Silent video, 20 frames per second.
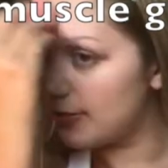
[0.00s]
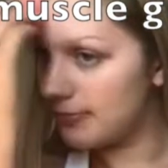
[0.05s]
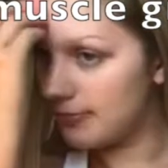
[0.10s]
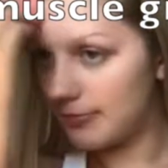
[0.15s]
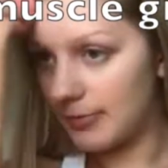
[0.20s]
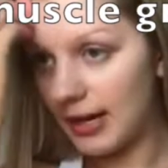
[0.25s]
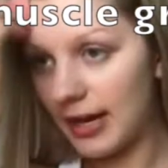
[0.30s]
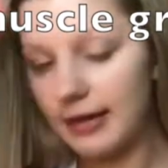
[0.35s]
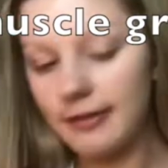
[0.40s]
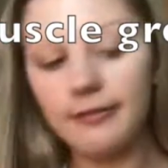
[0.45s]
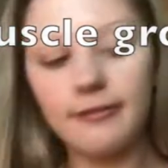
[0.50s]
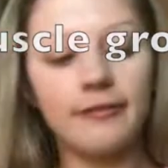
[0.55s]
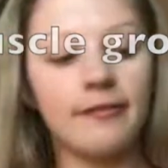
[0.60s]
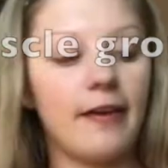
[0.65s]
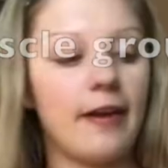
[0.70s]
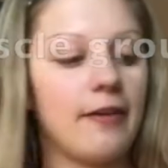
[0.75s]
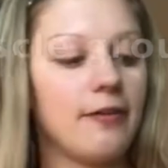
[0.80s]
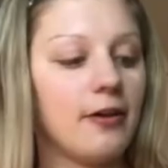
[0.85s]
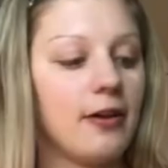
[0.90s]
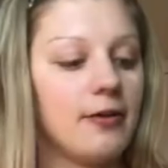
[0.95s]
My
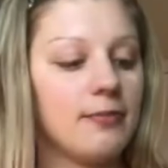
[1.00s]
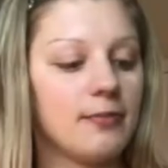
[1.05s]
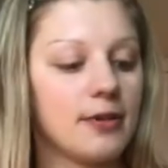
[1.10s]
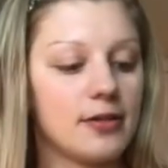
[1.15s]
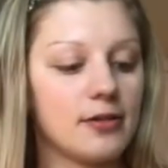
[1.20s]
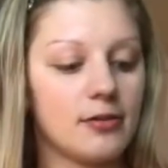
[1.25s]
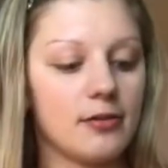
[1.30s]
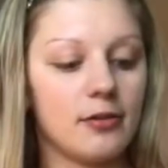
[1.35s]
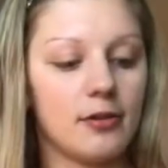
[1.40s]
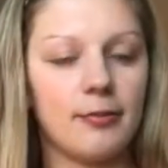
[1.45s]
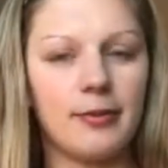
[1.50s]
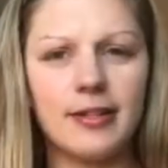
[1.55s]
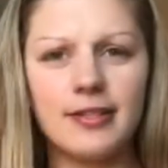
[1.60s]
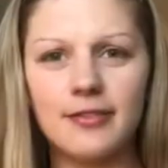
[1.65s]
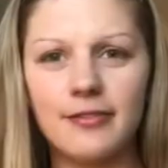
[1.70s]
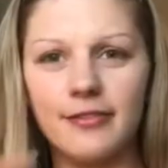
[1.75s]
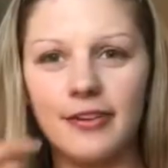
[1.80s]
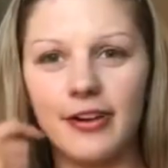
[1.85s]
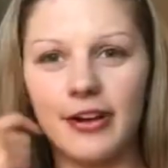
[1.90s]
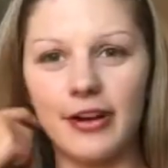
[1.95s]
favorite muscle group,
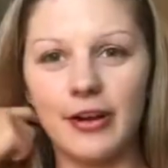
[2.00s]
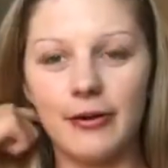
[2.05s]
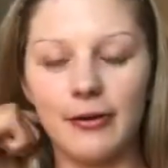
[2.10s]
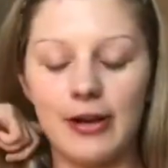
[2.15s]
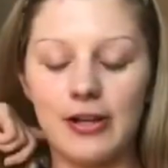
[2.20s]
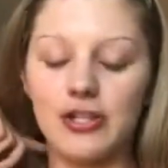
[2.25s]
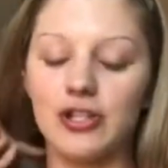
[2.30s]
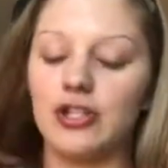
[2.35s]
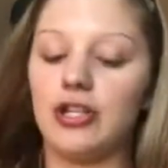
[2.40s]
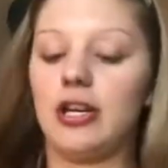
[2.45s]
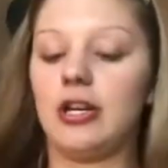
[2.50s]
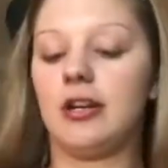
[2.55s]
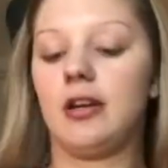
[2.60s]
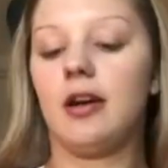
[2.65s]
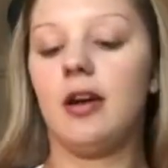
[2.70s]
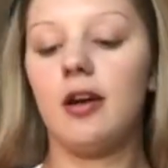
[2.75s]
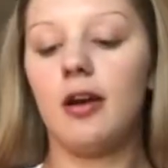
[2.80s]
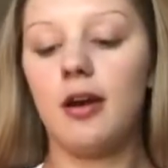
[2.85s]
that's a very good question.